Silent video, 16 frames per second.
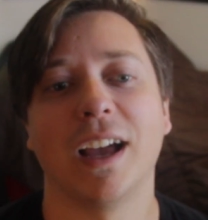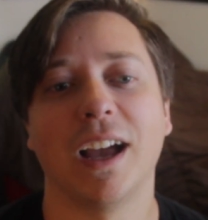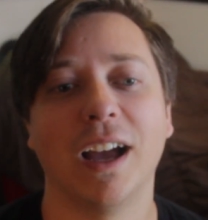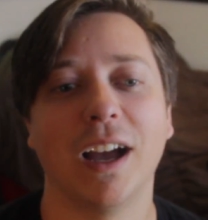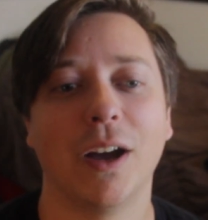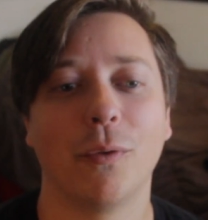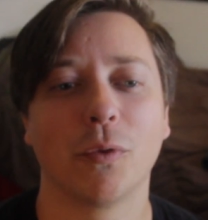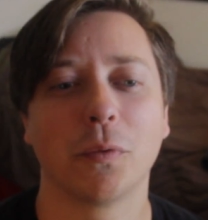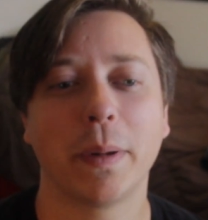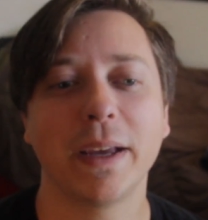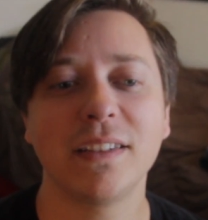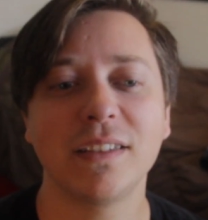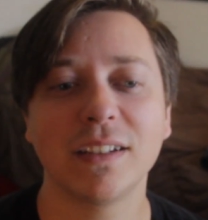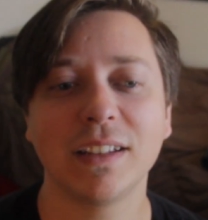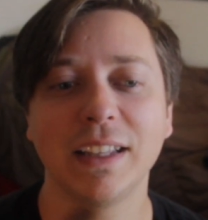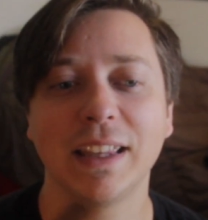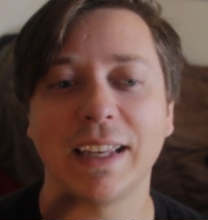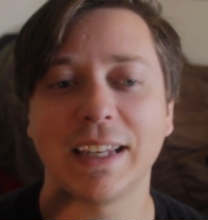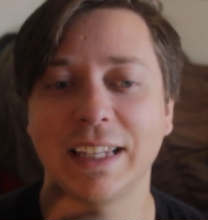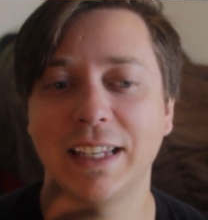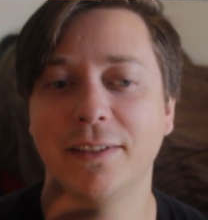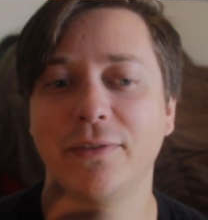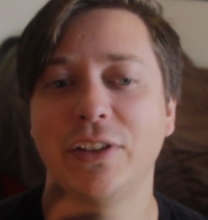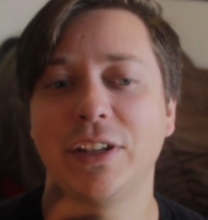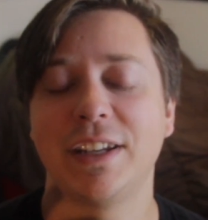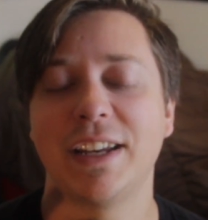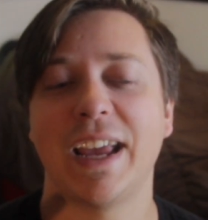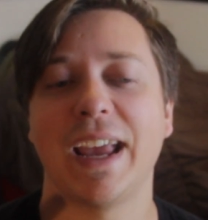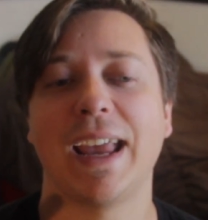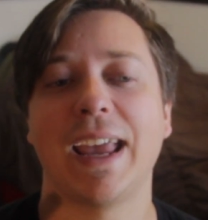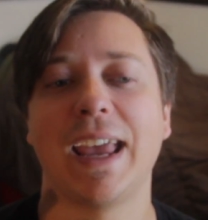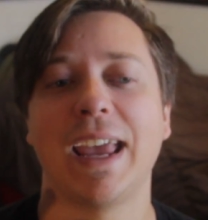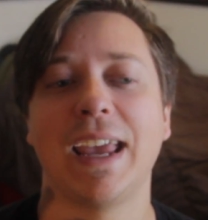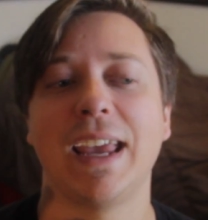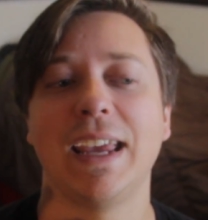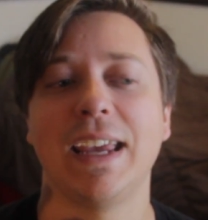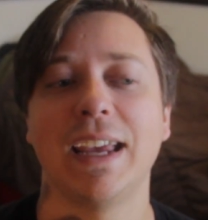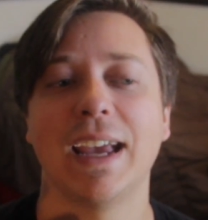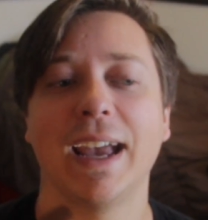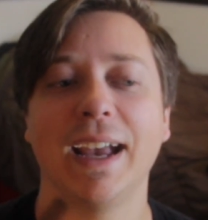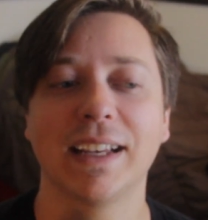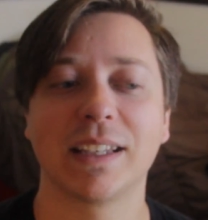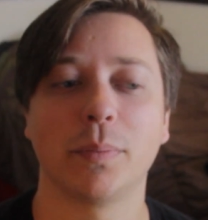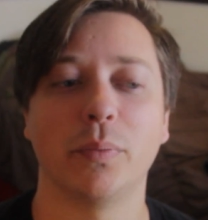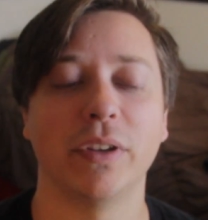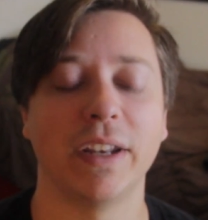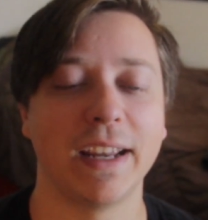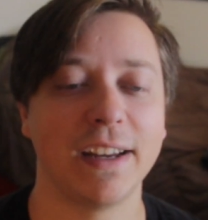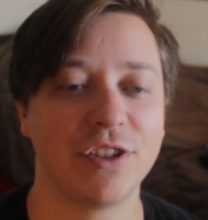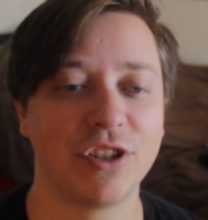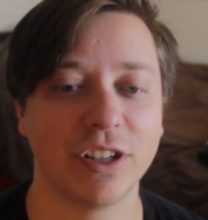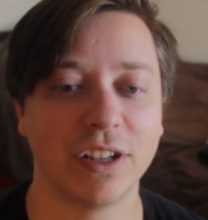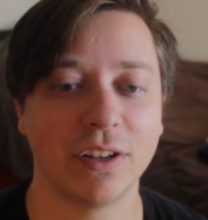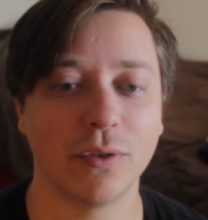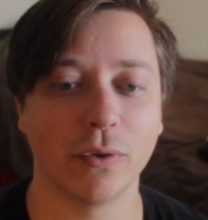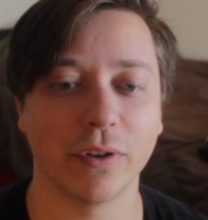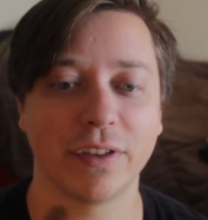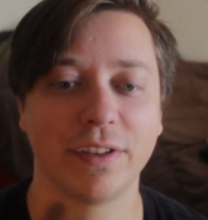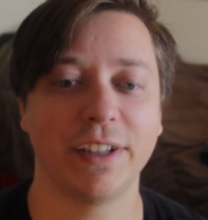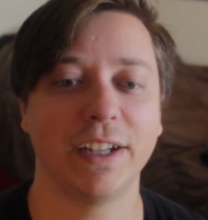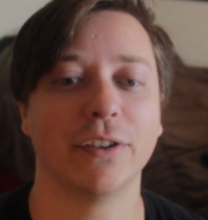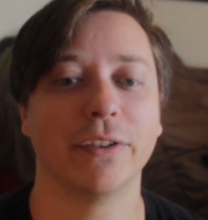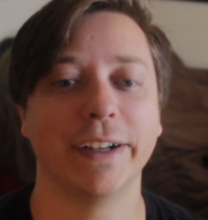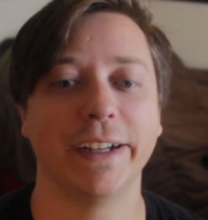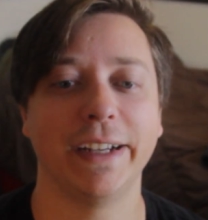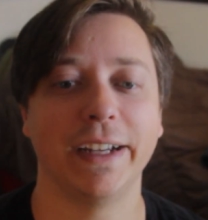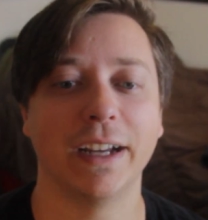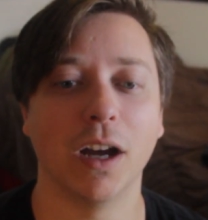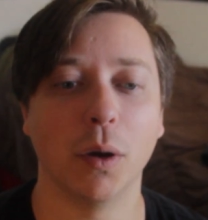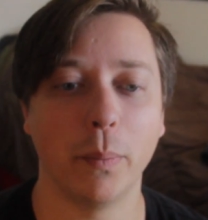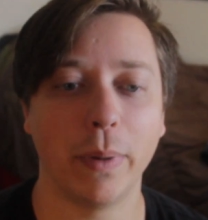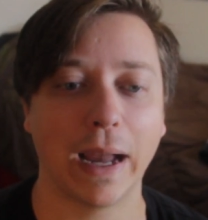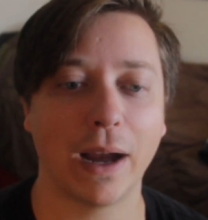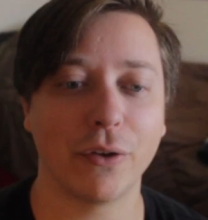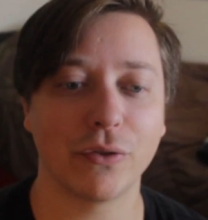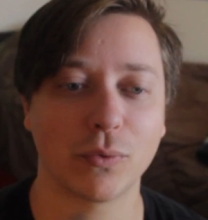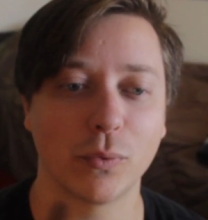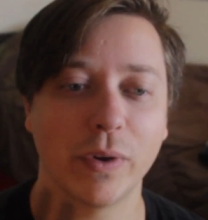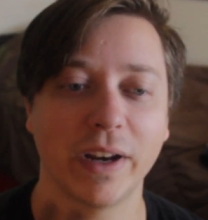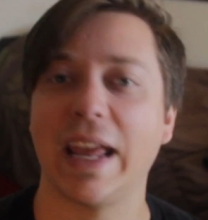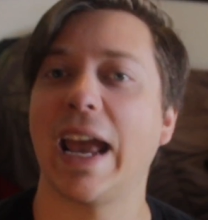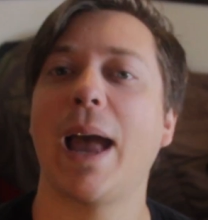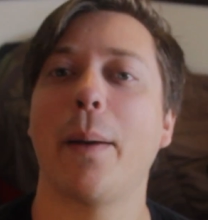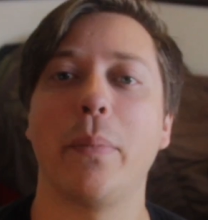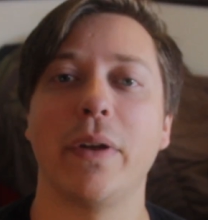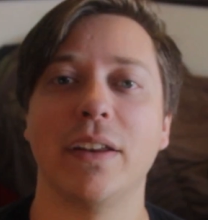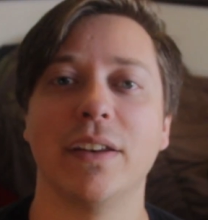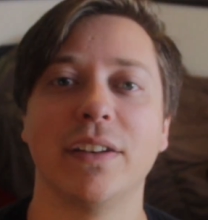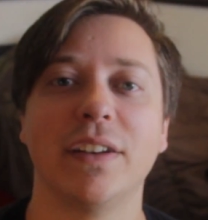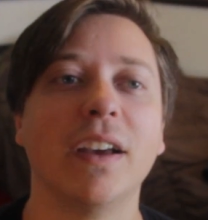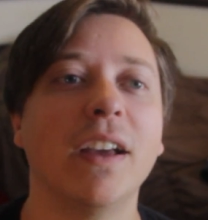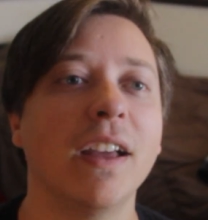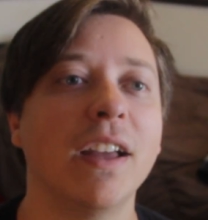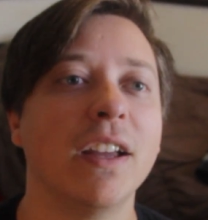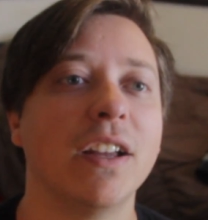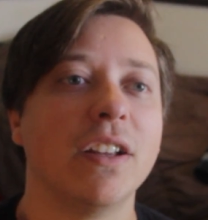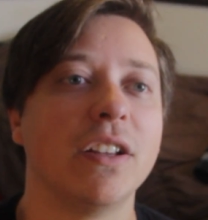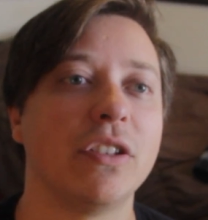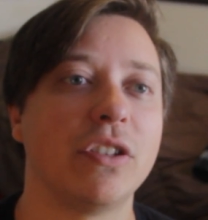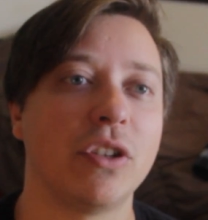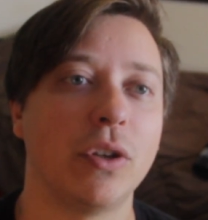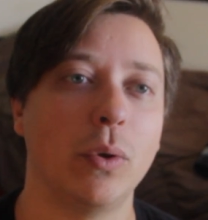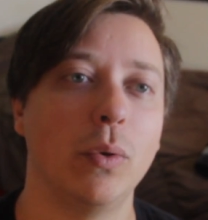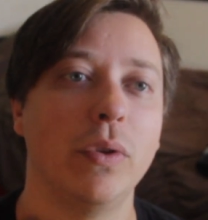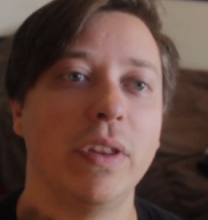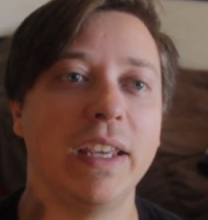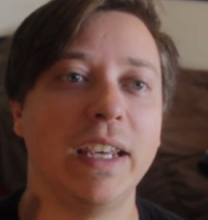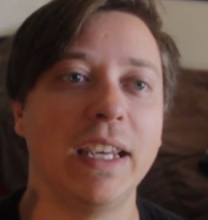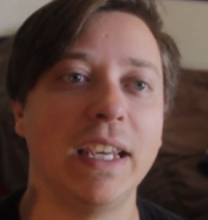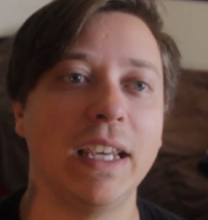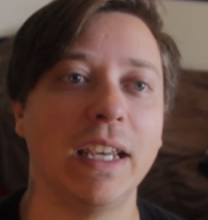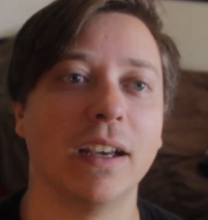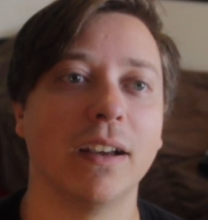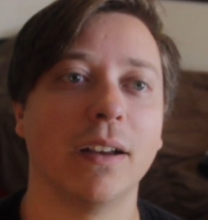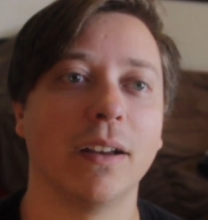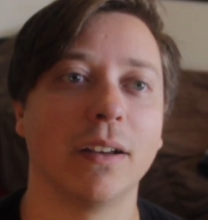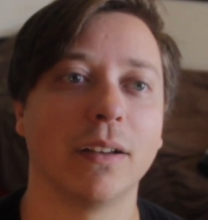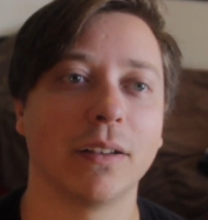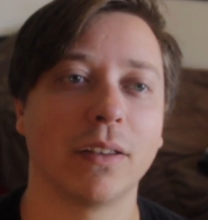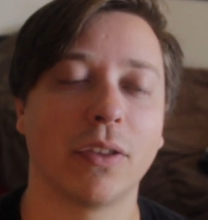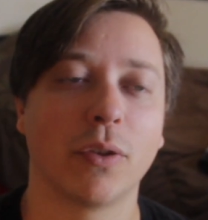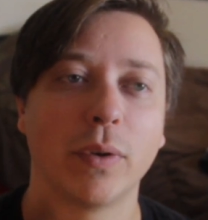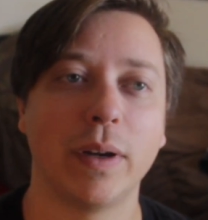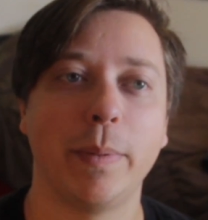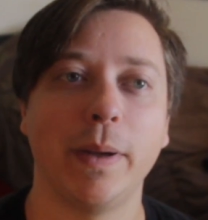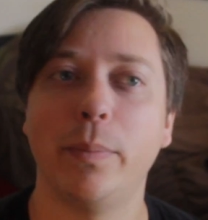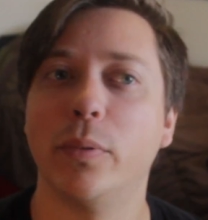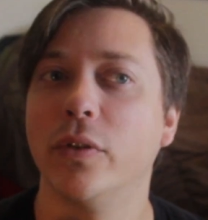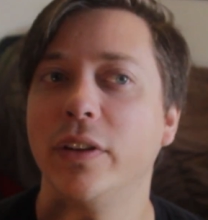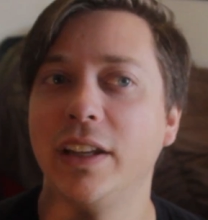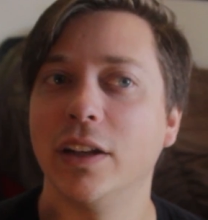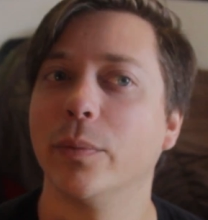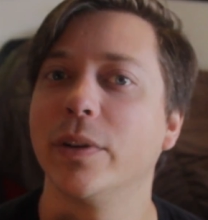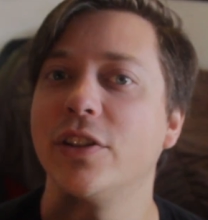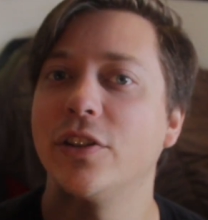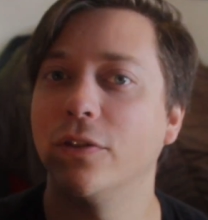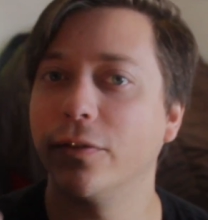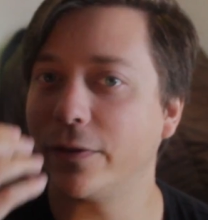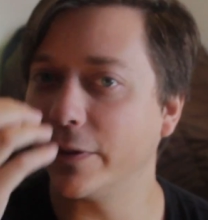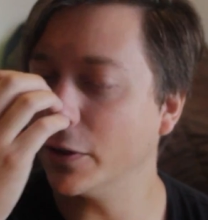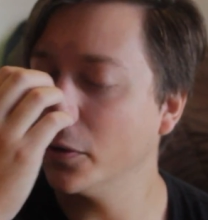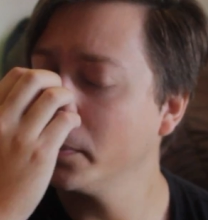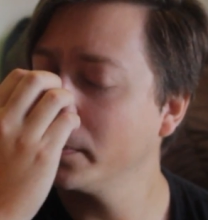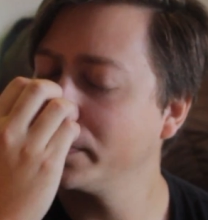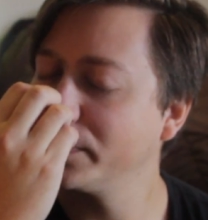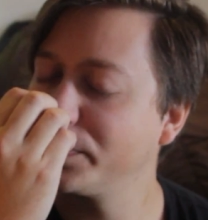We're basically, like, given a explanation or theory about what happened to the three people in the original film.